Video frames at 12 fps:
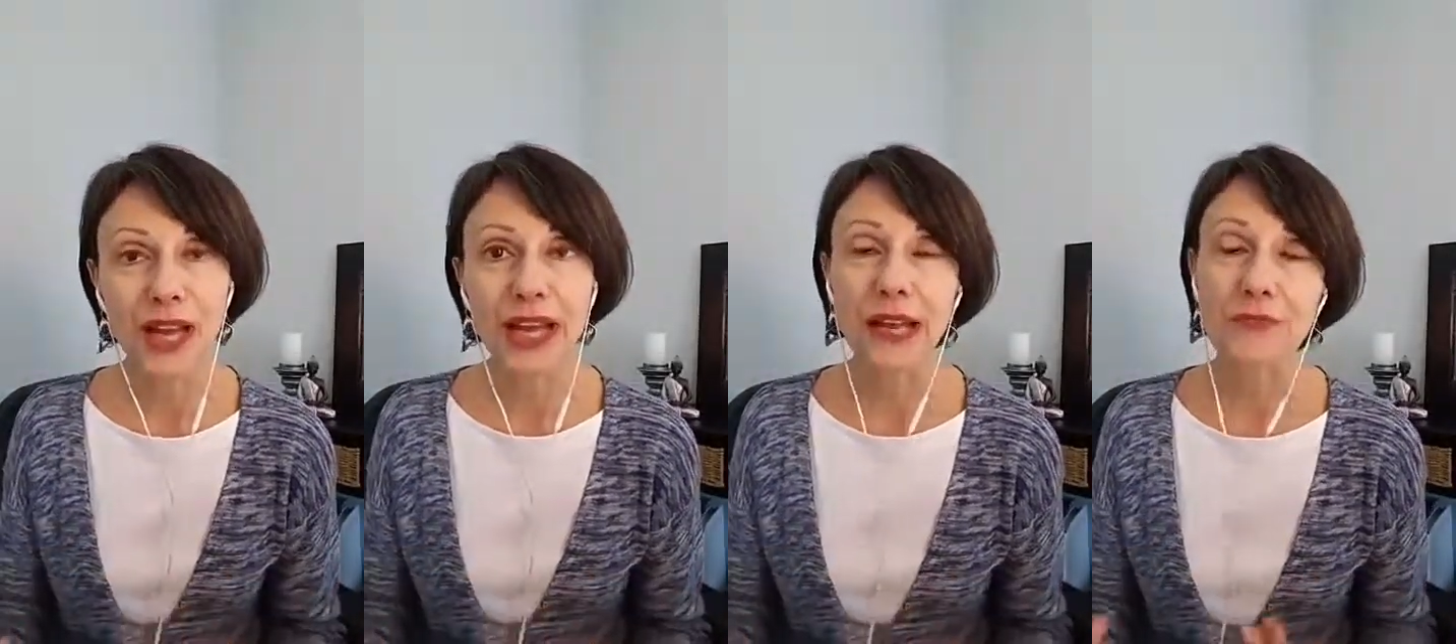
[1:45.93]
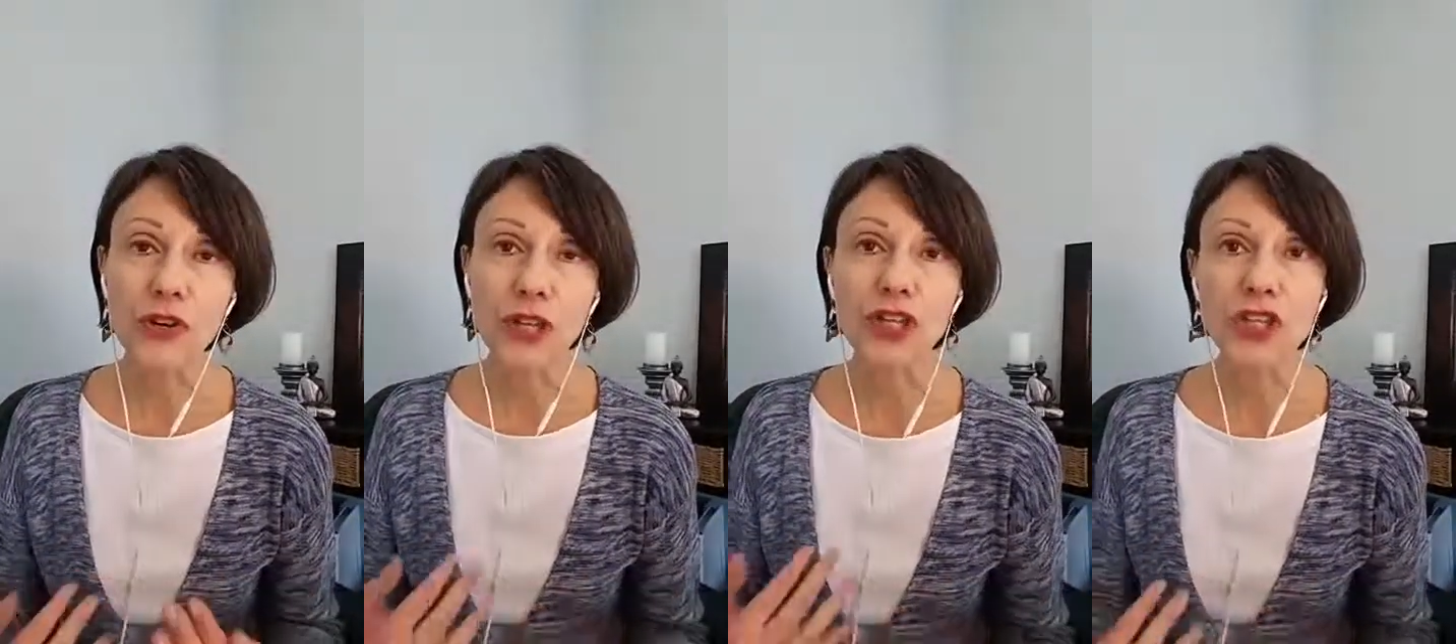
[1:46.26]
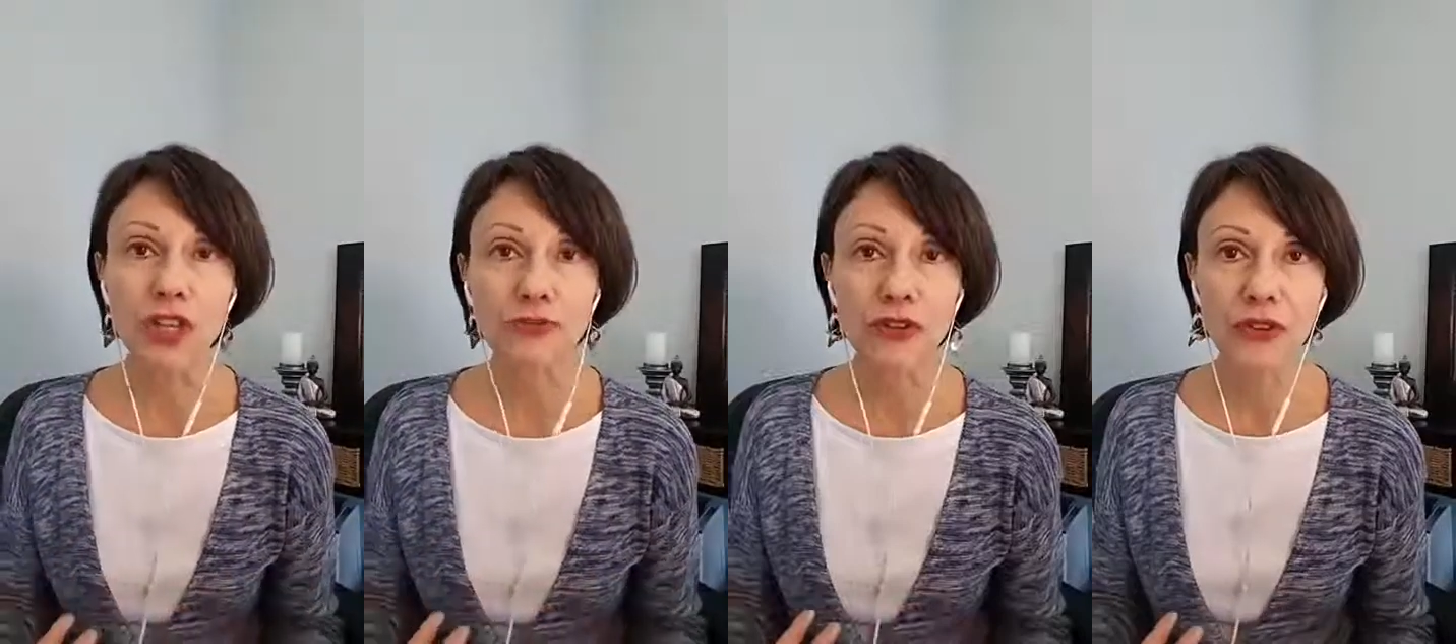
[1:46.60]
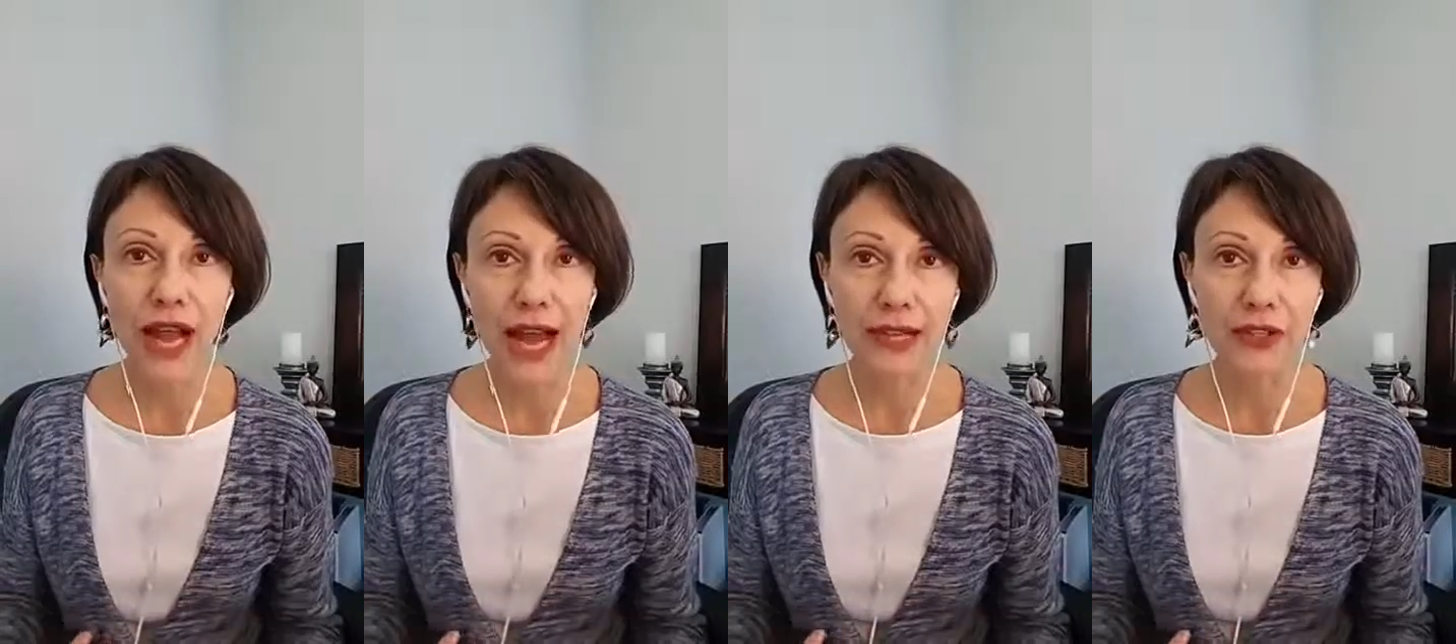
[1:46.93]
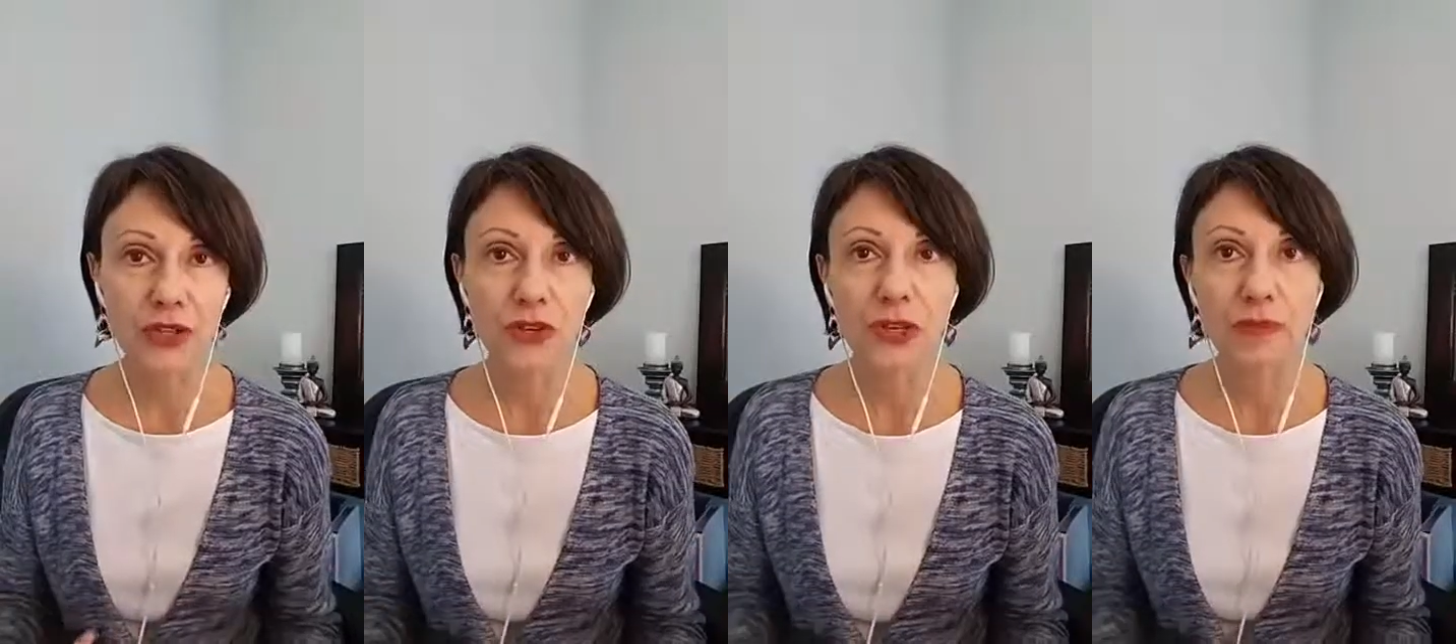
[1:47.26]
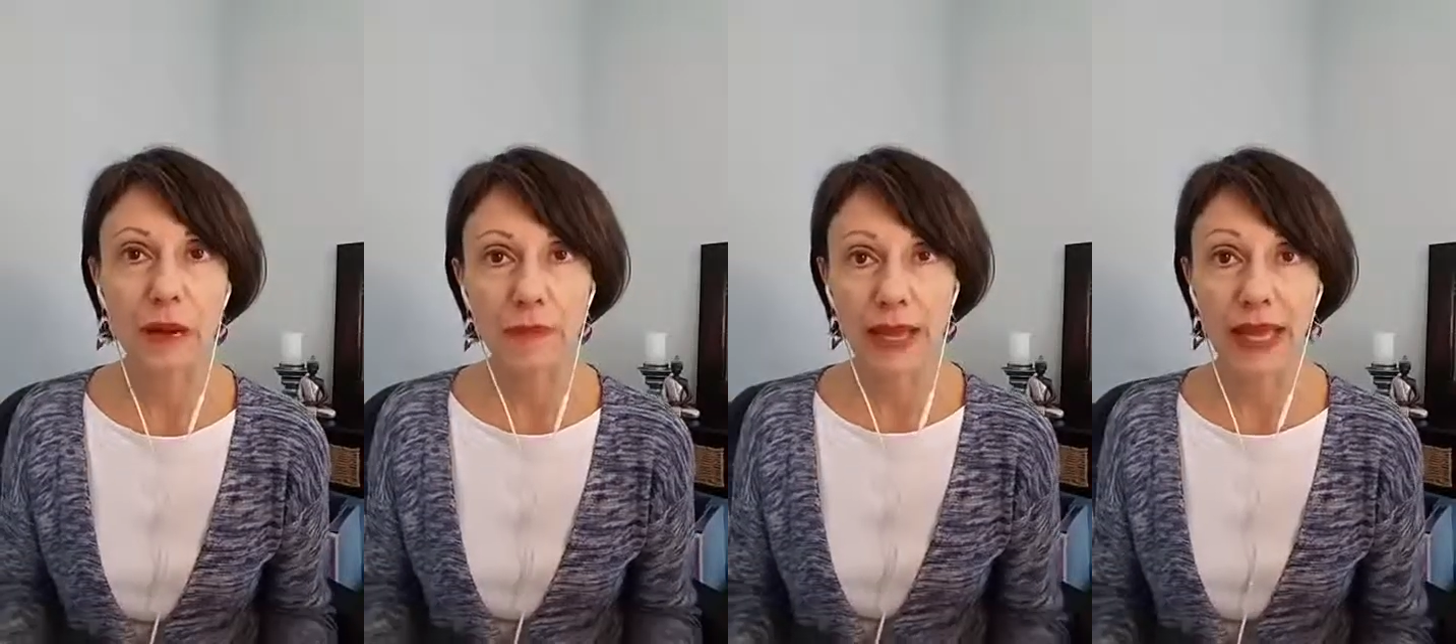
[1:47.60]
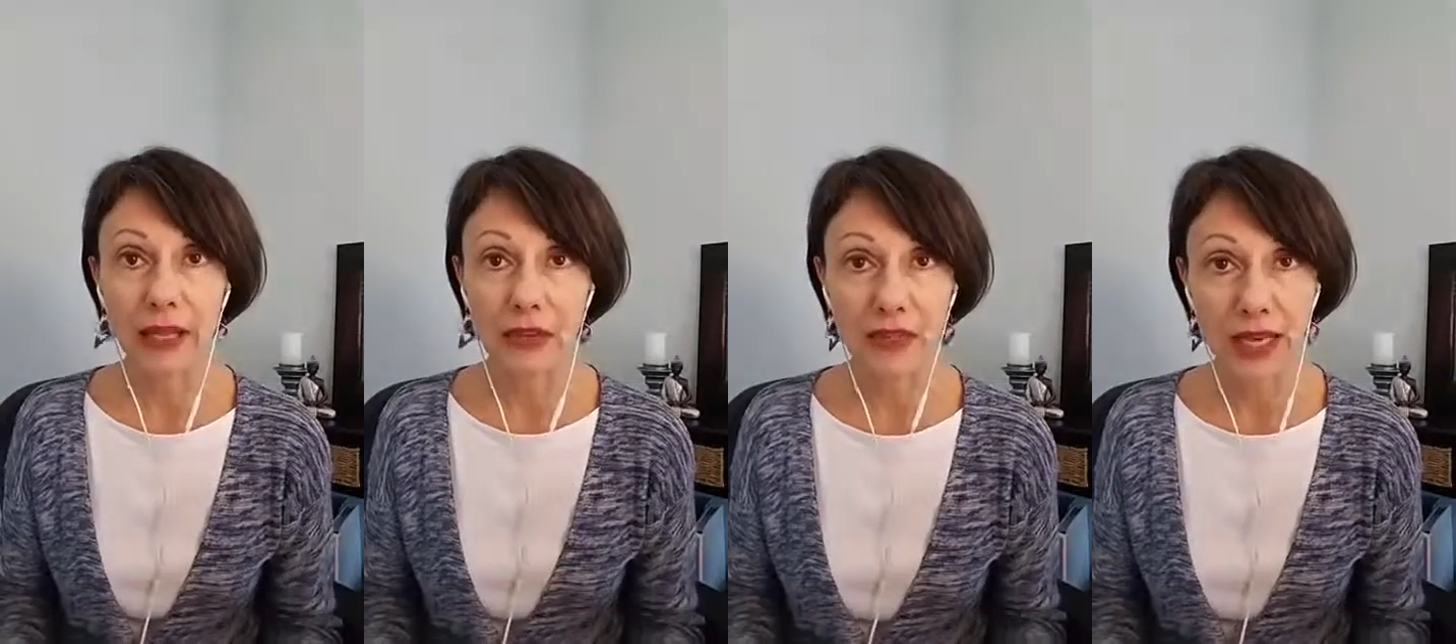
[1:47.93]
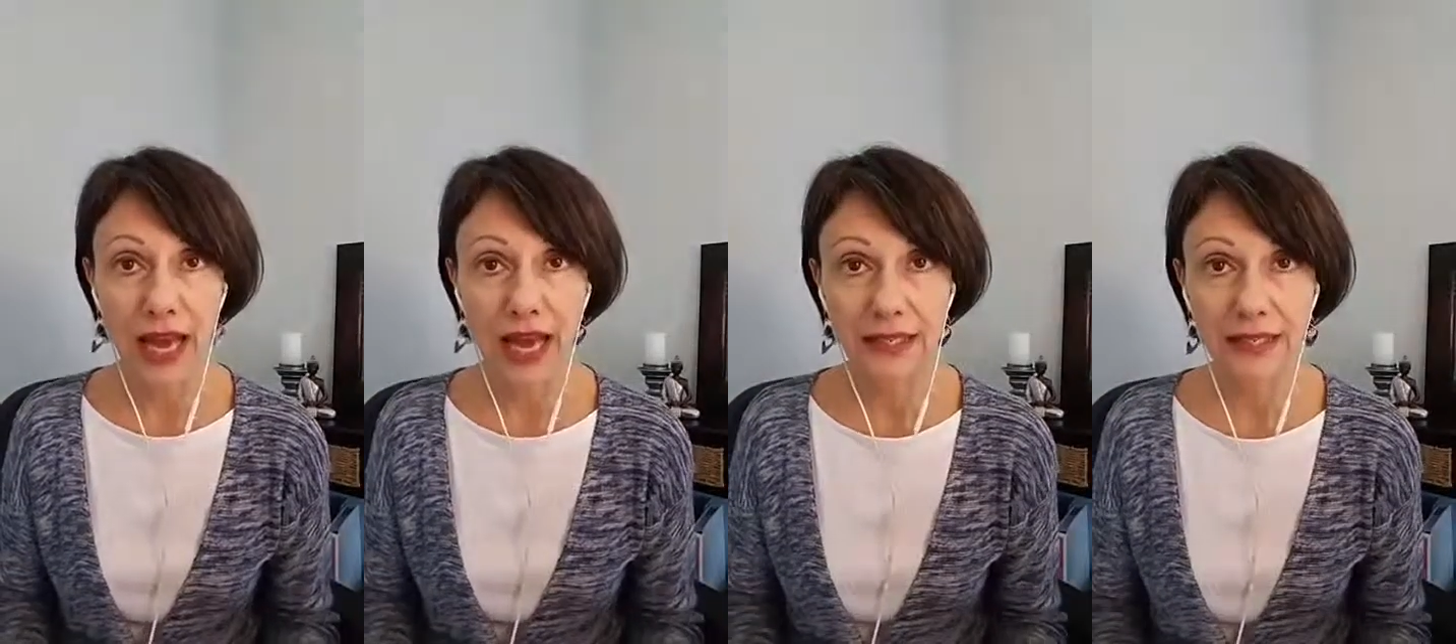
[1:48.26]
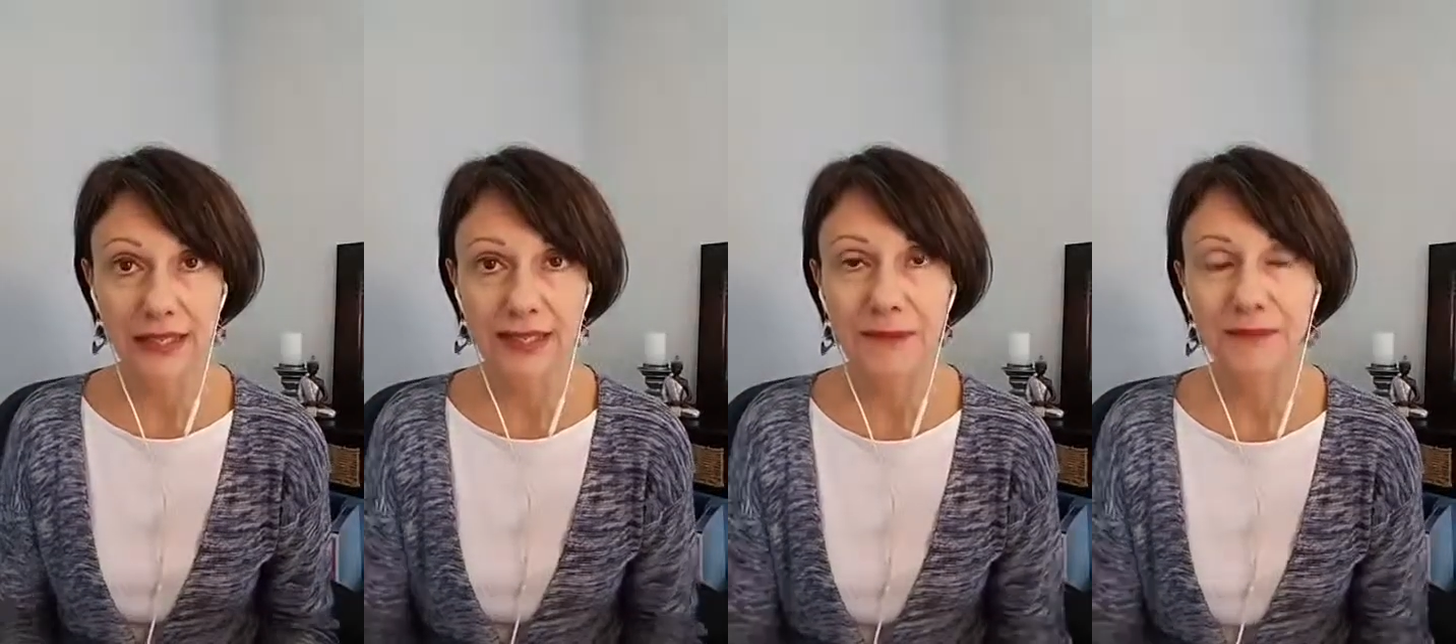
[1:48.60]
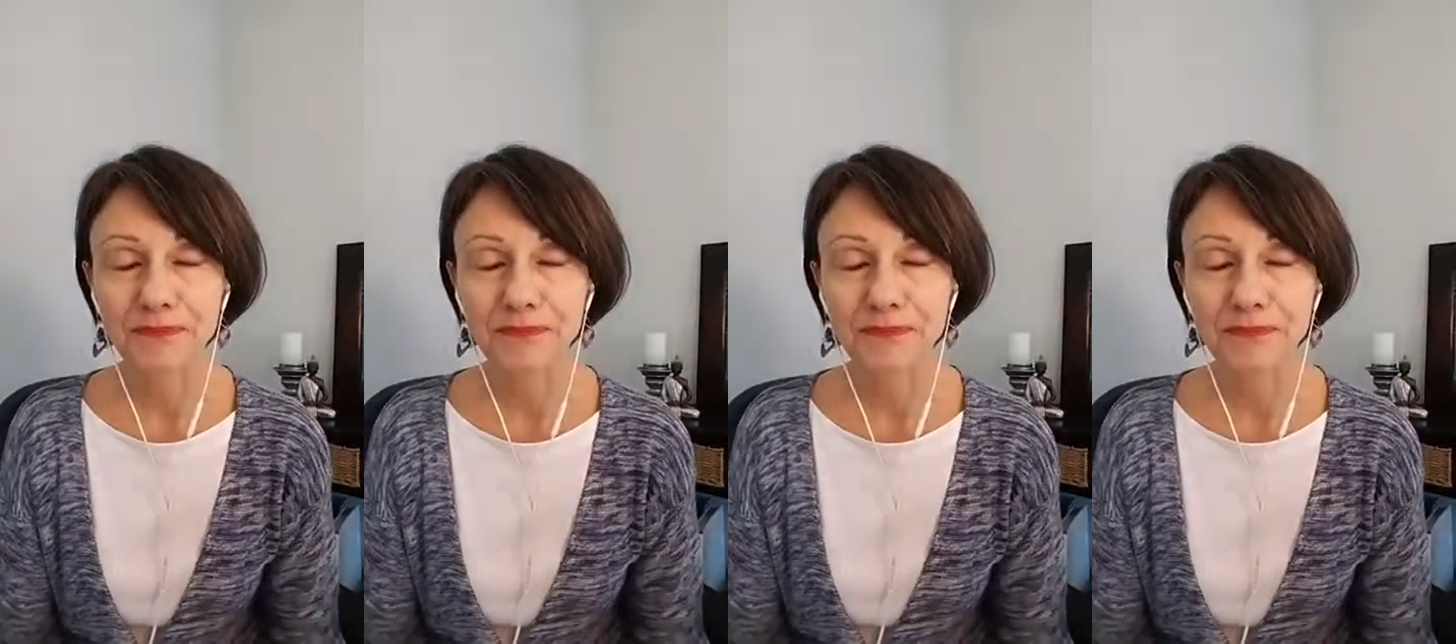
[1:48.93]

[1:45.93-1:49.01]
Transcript: if you can shift your attitude about paying your taxes.